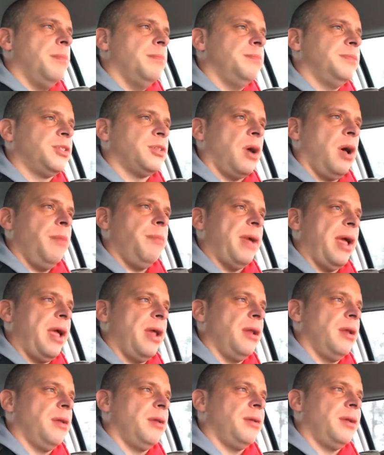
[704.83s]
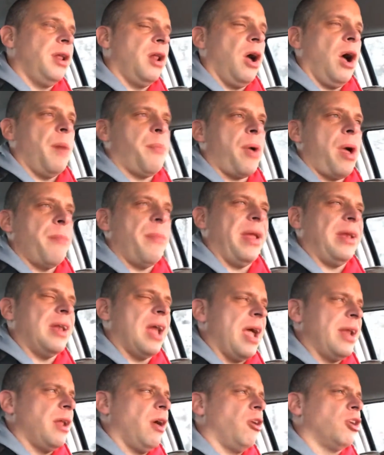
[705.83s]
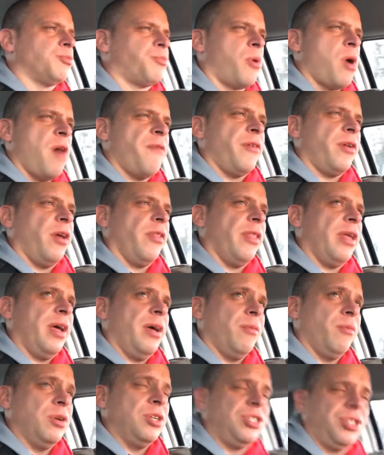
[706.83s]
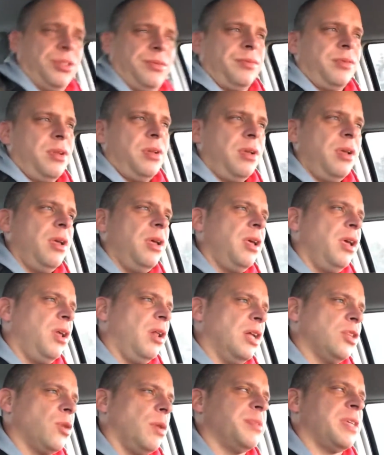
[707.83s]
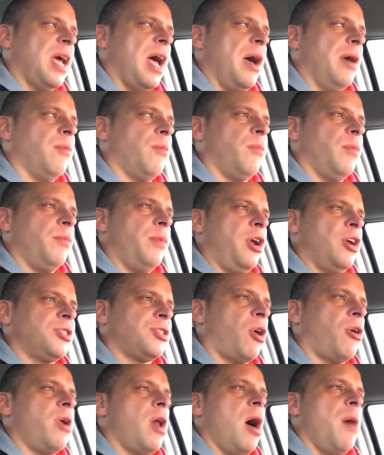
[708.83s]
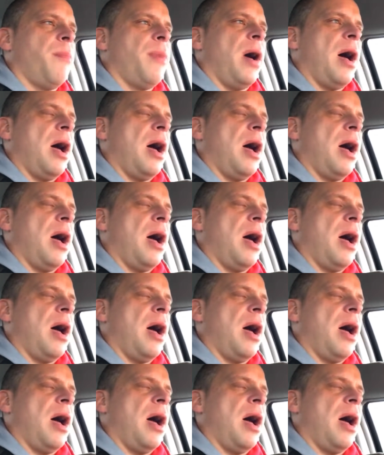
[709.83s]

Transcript: So I made, I probably made $9 profit on that, which, that's what I'm saying. Here starting up,